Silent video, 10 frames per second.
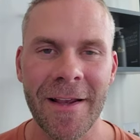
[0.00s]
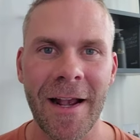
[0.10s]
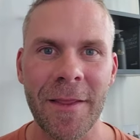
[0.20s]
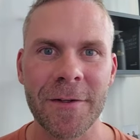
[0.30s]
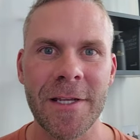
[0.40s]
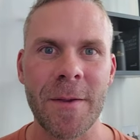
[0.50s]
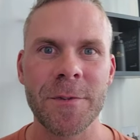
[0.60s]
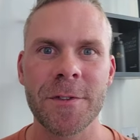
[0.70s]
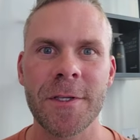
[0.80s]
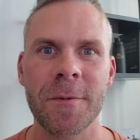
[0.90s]
Other times
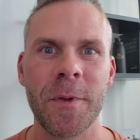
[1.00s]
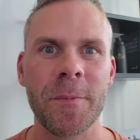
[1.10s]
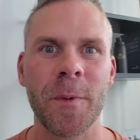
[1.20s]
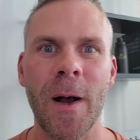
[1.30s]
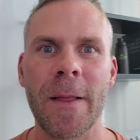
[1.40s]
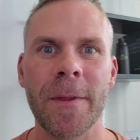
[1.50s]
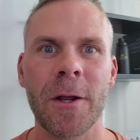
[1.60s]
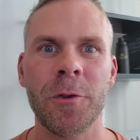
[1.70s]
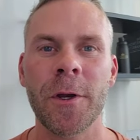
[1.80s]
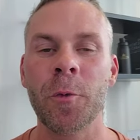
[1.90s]
you see people on
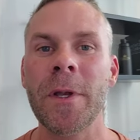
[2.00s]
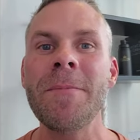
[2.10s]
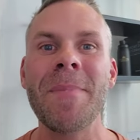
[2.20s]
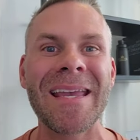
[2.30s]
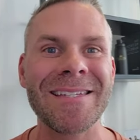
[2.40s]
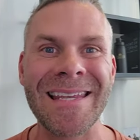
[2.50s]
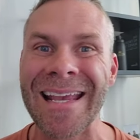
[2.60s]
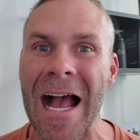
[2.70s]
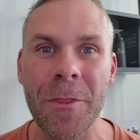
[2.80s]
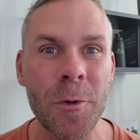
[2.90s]
there, they're remixing
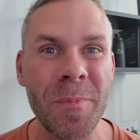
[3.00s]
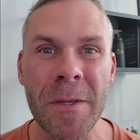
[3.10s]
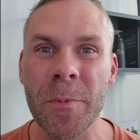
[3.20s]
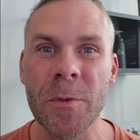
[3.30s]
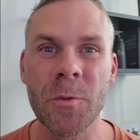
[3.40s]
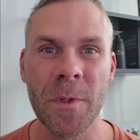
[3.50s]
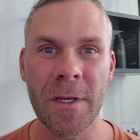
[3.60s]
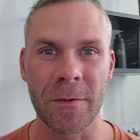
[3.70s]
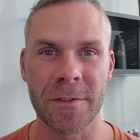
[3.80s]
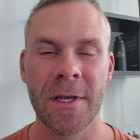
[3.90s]
other people's
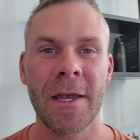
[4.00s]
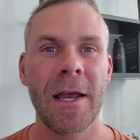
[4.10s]
reels.